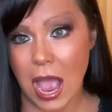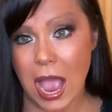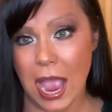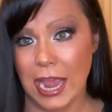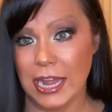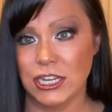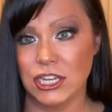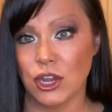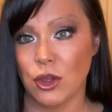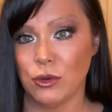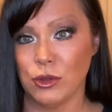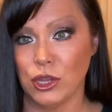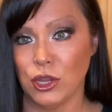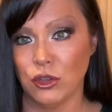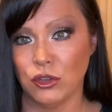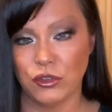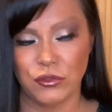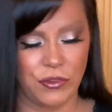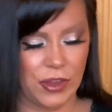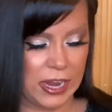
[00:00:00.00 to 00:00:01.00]
I don't
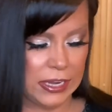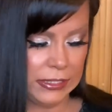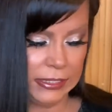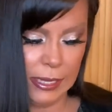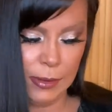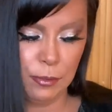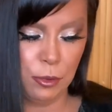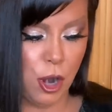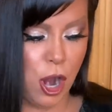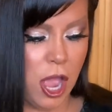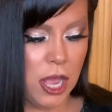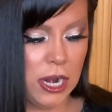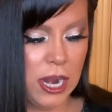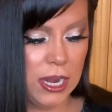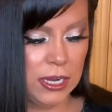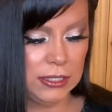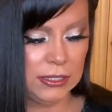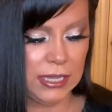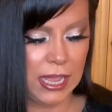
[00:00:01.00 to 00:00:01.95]
use fancy products.